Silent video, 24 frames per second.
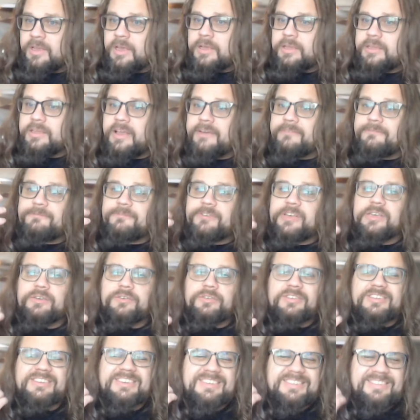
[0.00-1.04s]
yet
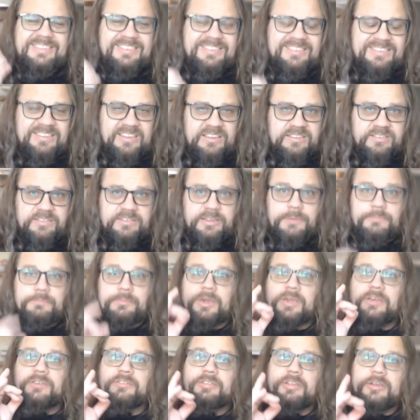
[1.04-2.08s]
feels consistent
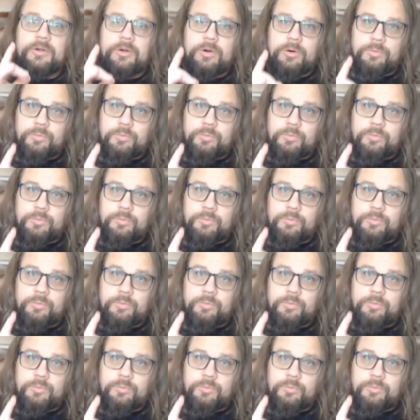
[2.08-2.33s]
because there are